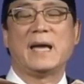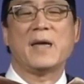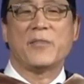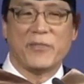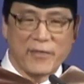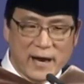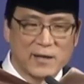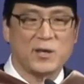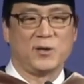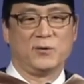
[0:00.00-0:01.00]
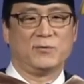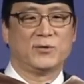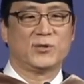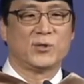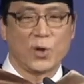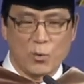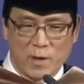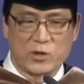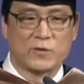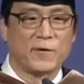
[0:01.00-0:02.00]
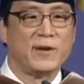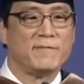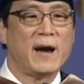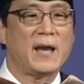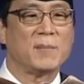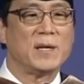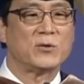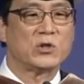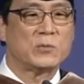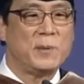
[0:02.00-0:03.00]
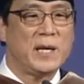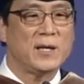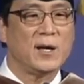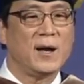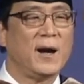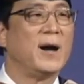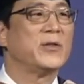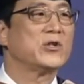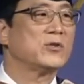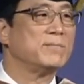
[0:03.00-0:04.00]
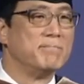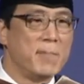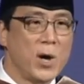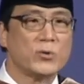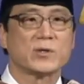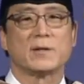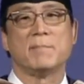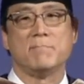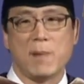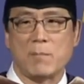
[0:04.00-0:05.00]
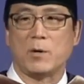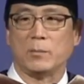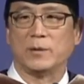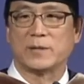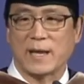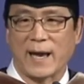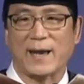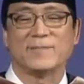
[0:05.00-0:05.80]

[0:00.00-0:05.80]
and thank you so much for inviting me to speak on this most memorable day.